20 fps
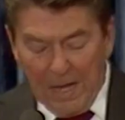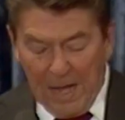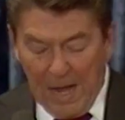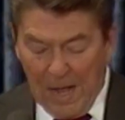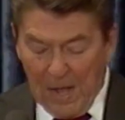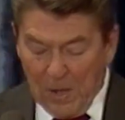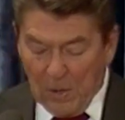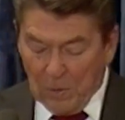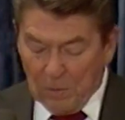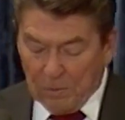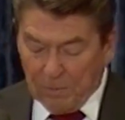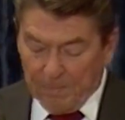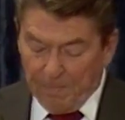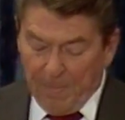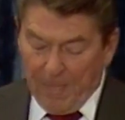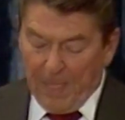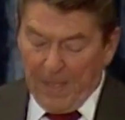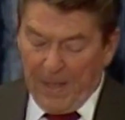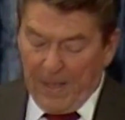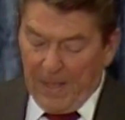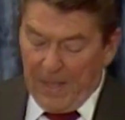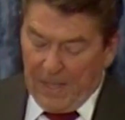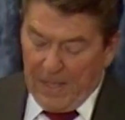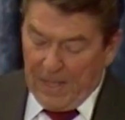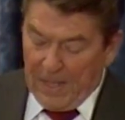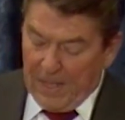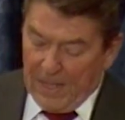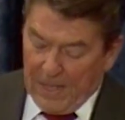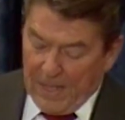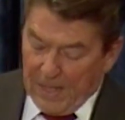Now,
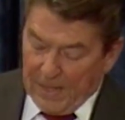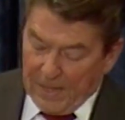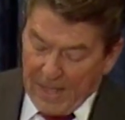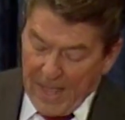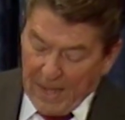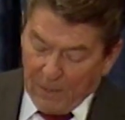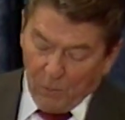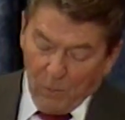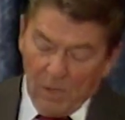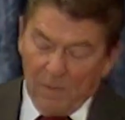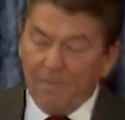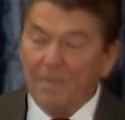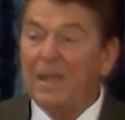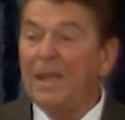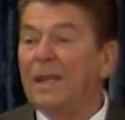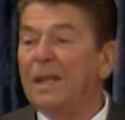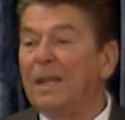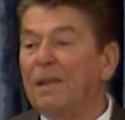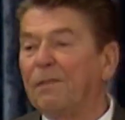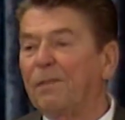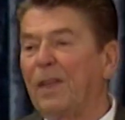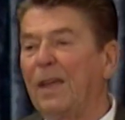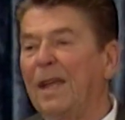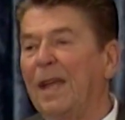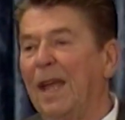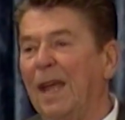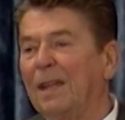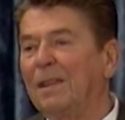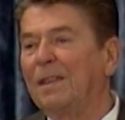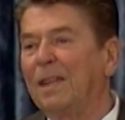that would mean, if
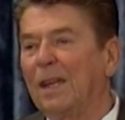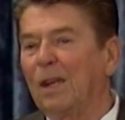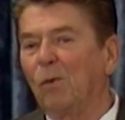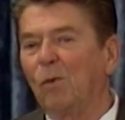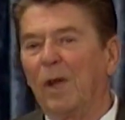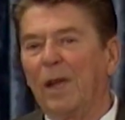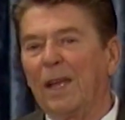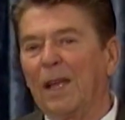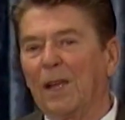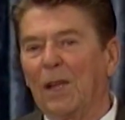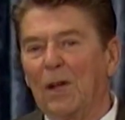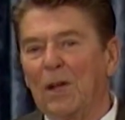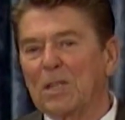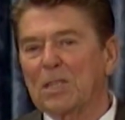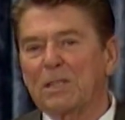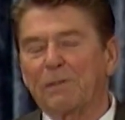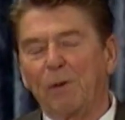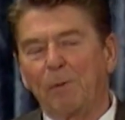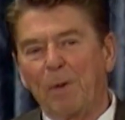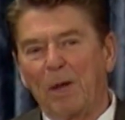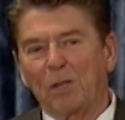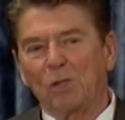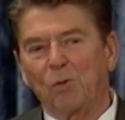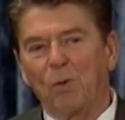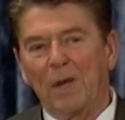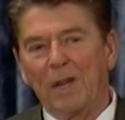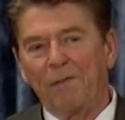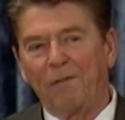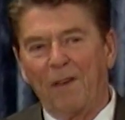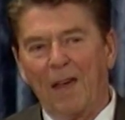they had their way, a loss of about
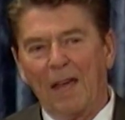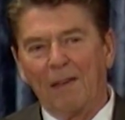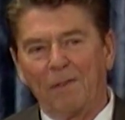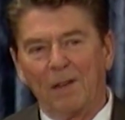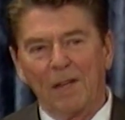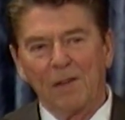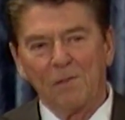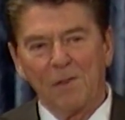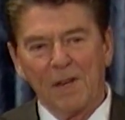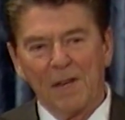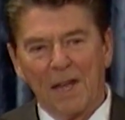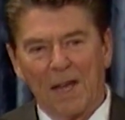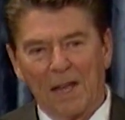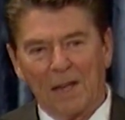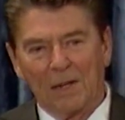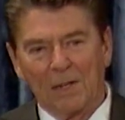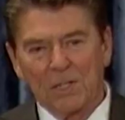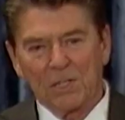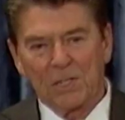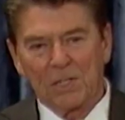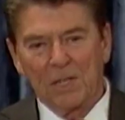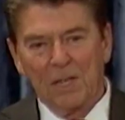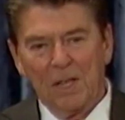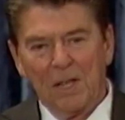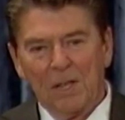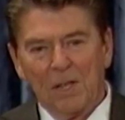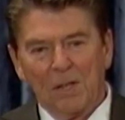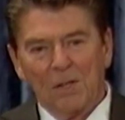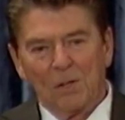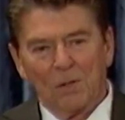twenty-five hundred dollars
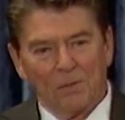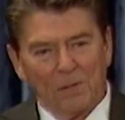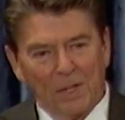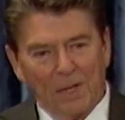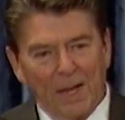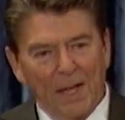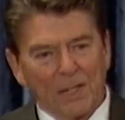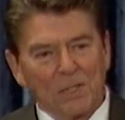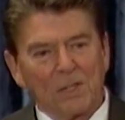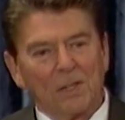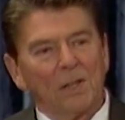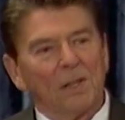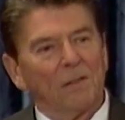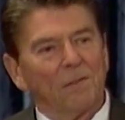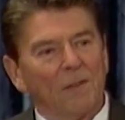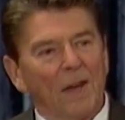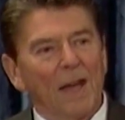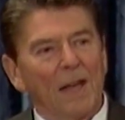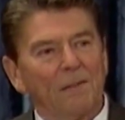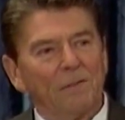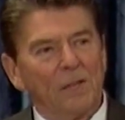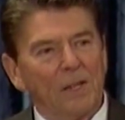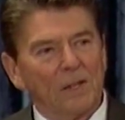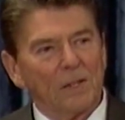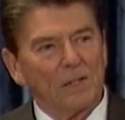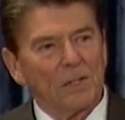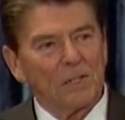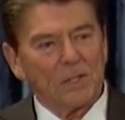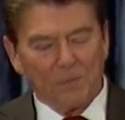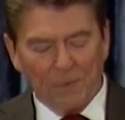over the next five
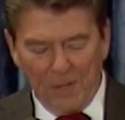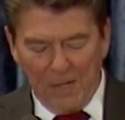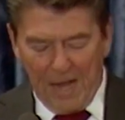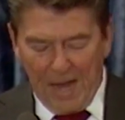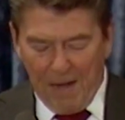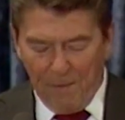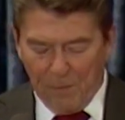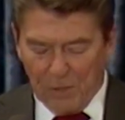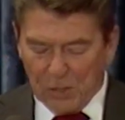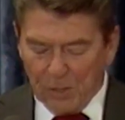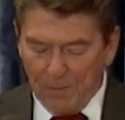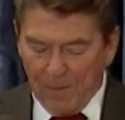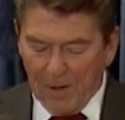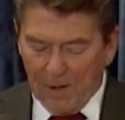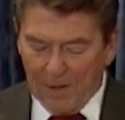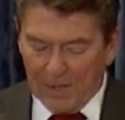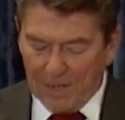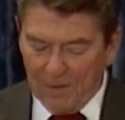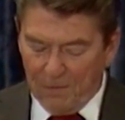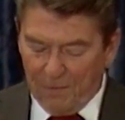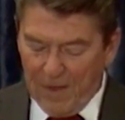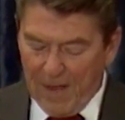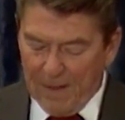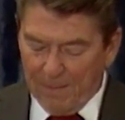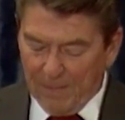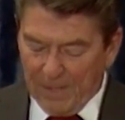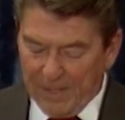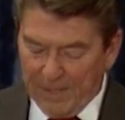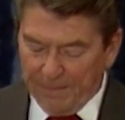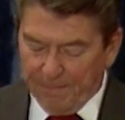years for the average American
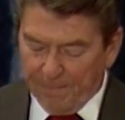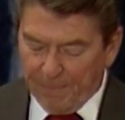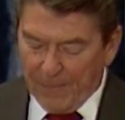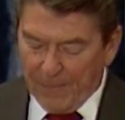family.